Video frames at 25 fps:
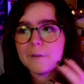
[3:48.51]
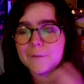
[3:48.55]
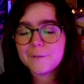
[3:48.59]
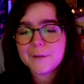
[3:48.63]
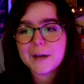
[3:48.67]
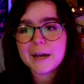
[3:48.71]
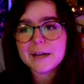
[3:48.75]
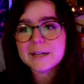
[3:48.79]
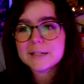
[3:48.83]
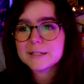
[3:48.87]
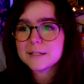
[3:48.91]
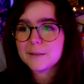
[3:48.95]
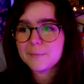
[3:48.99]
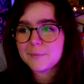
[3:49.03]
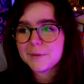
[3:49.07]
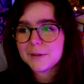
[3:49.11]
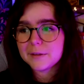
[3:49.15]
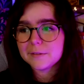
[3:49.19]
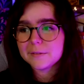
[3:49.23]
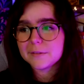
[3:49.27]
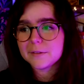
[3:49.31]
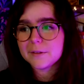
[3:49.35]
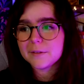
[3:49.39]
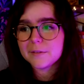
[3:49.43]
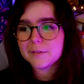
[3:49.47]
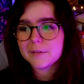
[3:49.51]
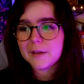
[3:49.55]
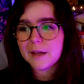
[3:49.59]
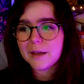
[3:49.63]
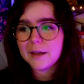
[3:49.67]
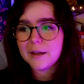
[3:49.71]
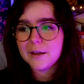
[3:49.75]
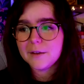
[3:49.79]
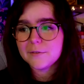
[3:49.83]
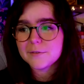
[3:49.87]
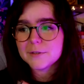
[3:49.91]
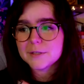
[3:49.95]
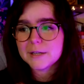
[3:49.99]
that is something that
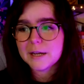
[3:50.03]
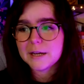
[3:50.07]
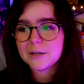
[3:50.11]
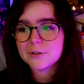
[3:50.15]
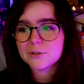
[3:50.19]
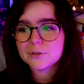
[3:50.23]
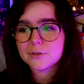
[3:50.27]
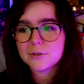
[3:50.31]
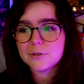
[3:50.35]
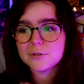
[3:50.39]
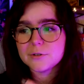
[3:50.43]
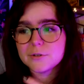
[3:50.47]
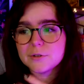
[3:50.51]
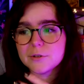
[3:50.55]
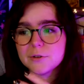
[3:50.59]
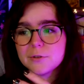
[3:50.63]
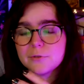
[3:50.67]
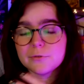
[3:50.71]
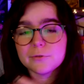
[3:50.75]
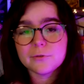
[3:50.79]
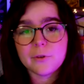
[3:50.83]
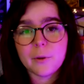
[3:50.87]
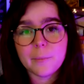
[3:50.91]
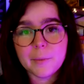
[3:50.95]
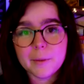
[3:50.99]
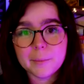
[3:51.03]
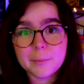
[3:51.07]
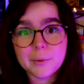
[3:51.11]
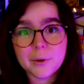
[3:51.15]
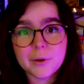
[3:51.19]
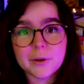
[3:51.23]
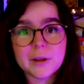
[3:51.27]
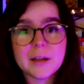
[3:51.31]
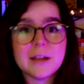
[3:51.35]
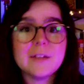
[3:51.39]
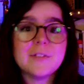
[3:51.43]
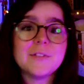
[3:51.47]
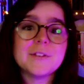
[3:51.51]
they have stayed true to from the
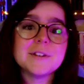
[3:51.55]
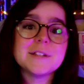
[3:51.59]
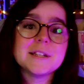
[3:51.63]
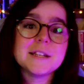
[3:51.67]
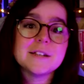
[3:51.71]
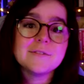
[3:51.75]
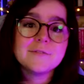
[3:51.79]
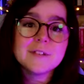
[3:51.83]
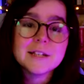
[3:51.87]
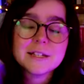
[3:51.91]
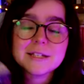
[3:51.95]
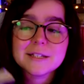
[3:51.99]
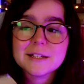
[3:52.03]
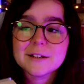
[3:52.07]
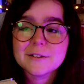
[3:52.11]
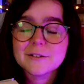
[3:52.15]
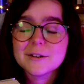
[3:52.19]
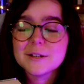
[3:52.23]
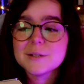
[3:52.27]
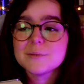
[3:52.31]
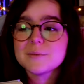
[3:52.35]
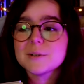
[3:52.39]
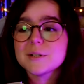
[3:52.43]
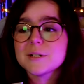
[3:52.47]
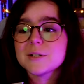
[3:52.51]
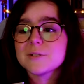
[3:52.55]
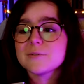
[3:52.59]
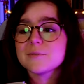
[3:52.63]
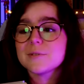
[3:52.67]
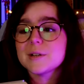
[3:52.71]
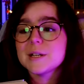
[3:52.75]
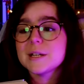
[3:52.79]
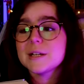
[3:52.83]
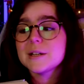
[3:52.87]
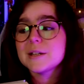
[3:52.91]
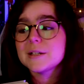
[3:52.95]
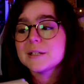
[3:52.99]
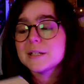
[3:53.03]
book in the TV series, which is
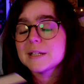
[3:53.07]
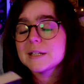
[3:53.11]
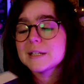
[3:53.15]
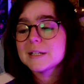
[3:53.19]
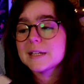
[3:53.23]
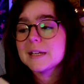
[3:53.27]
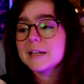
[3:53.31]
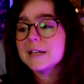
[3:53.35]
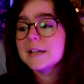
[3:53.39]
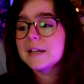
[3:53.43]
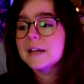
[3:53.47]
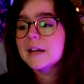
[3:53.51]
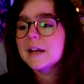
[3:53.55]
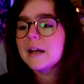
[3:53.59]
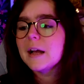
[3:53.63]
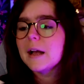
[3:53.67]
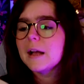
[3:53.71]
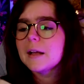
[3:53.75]
really good to see.